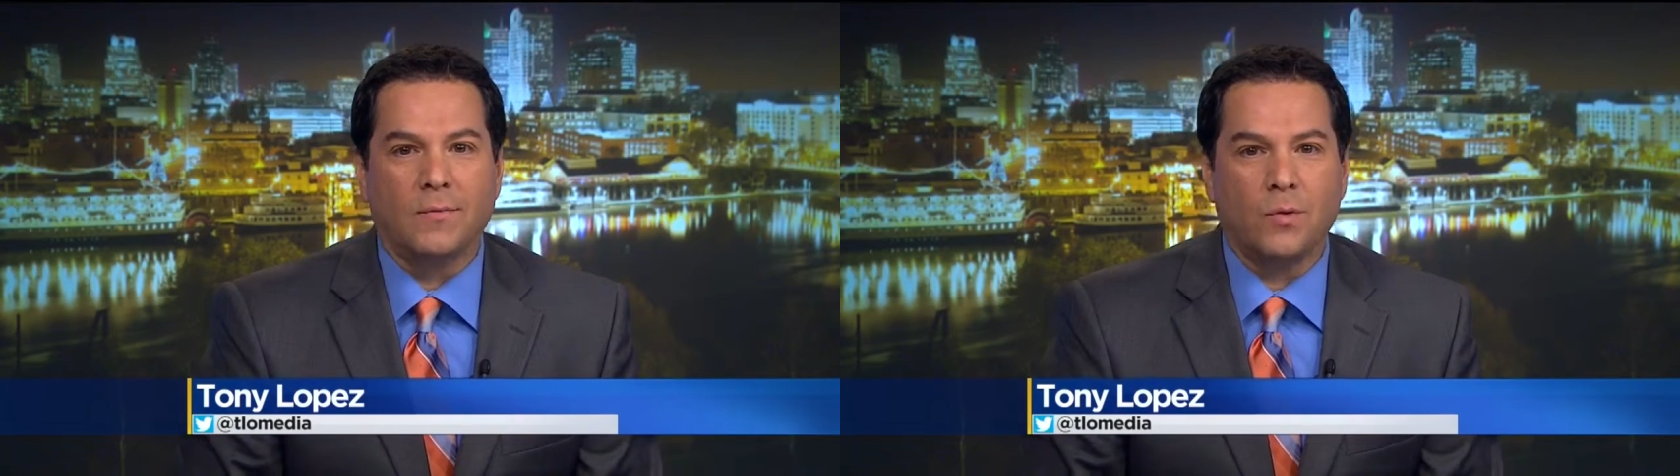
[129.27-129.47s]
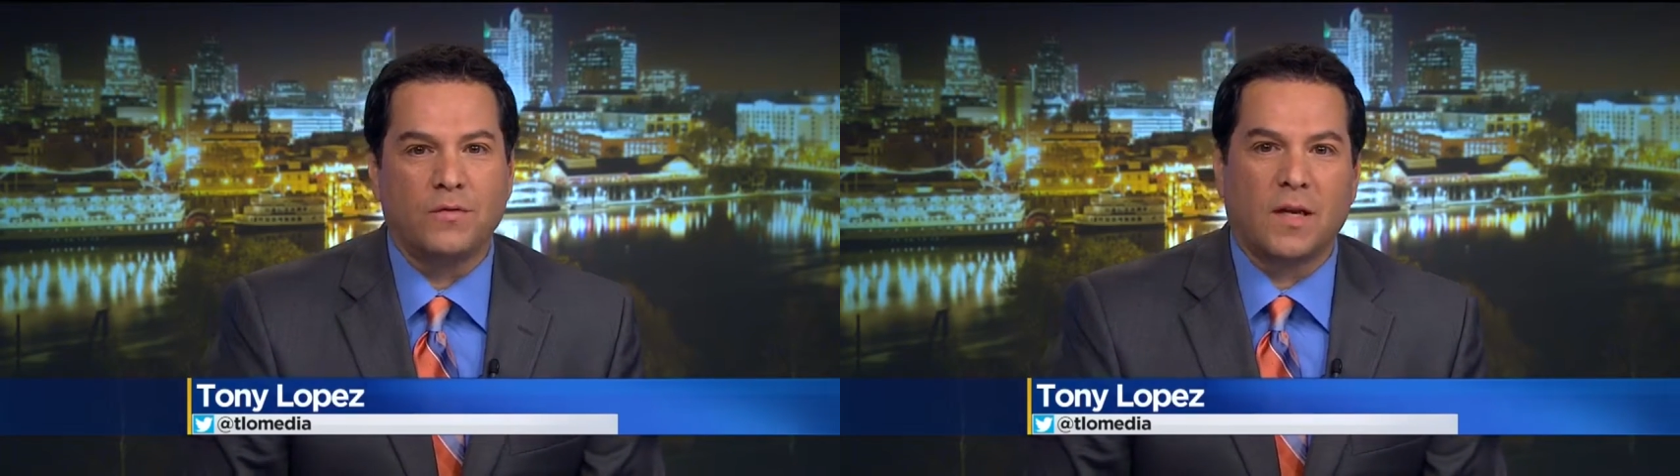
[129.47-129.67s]

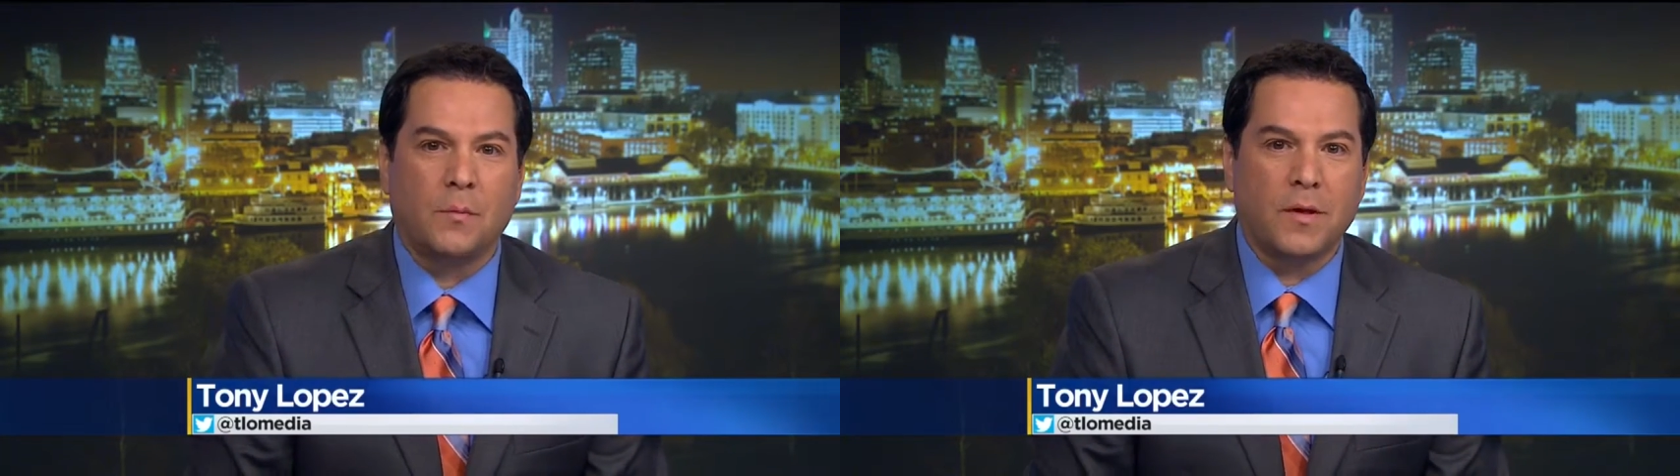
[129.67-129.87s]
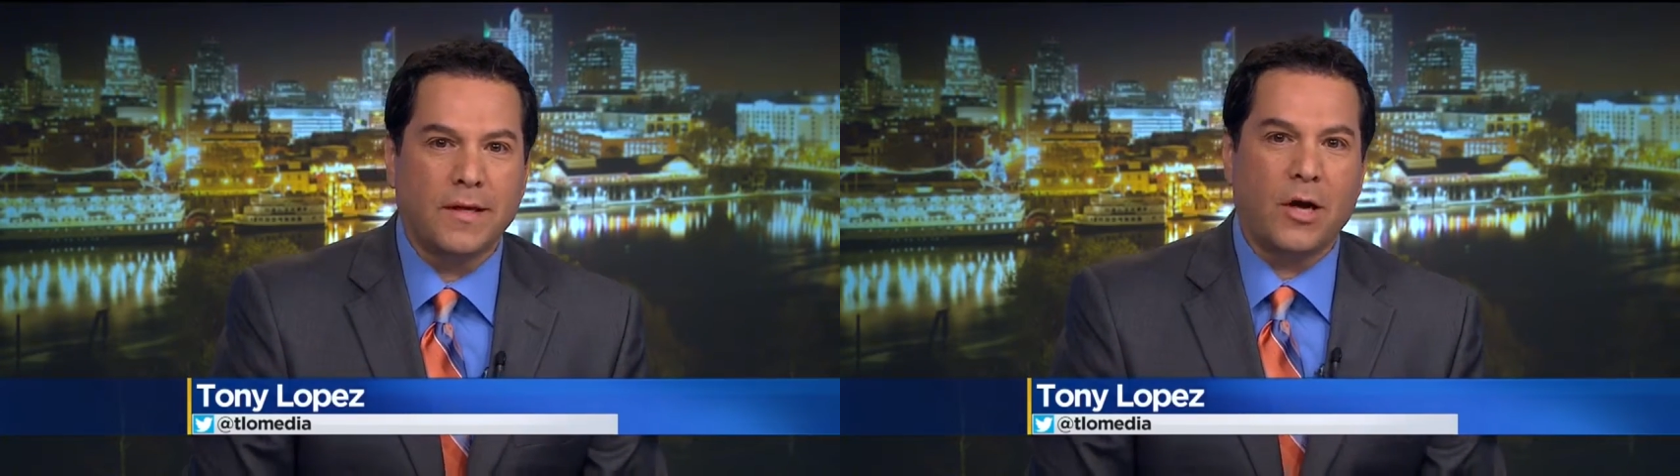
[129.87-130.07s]
We've set up a
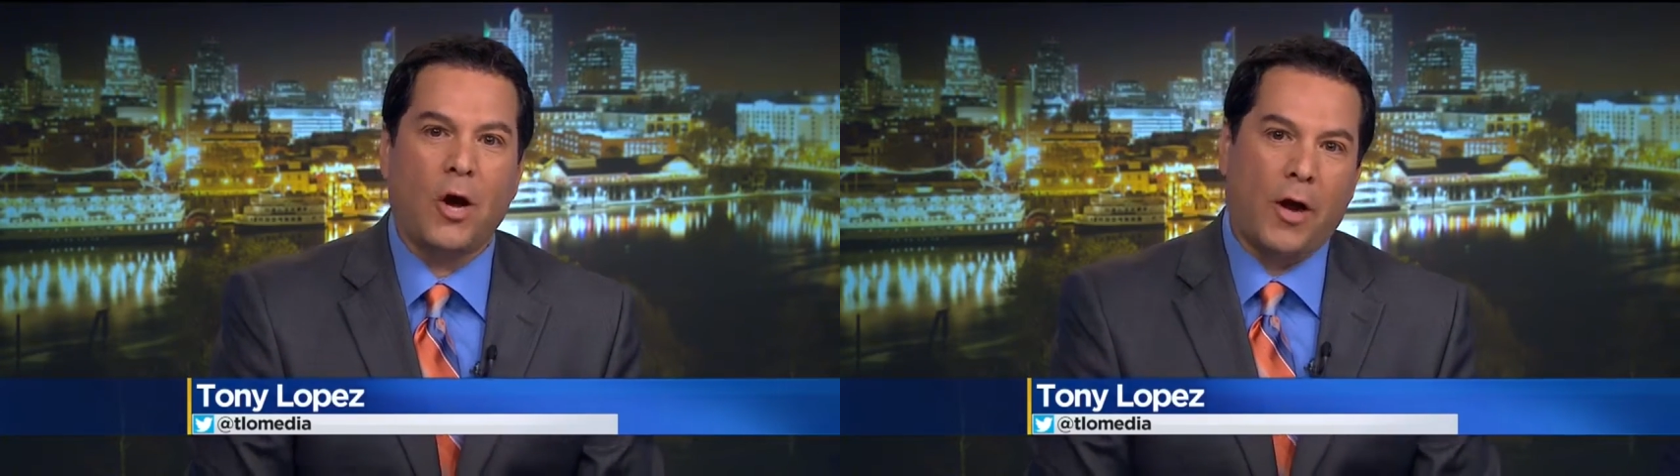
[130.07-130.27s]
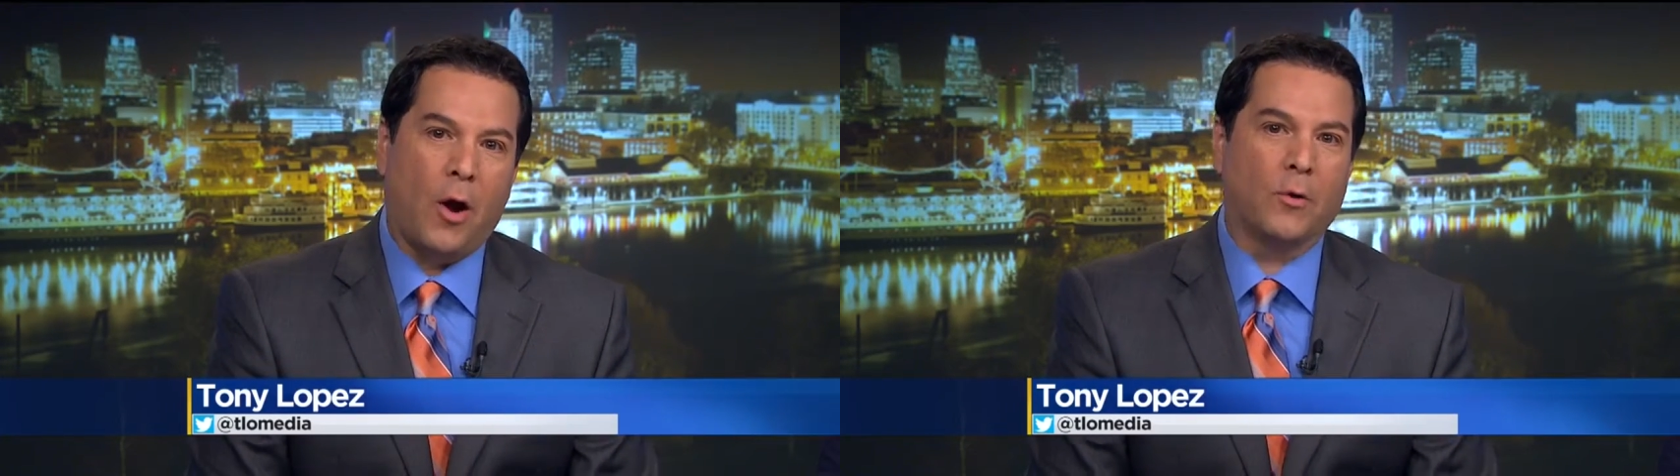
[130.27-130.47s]
link on
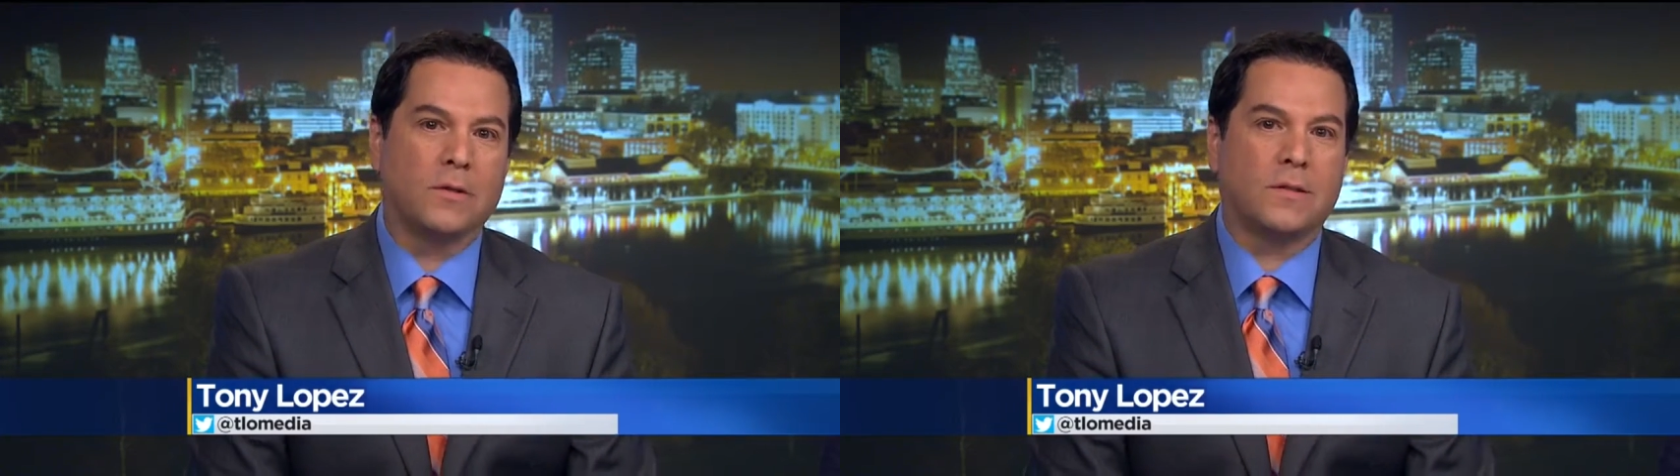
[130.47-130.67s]
ours,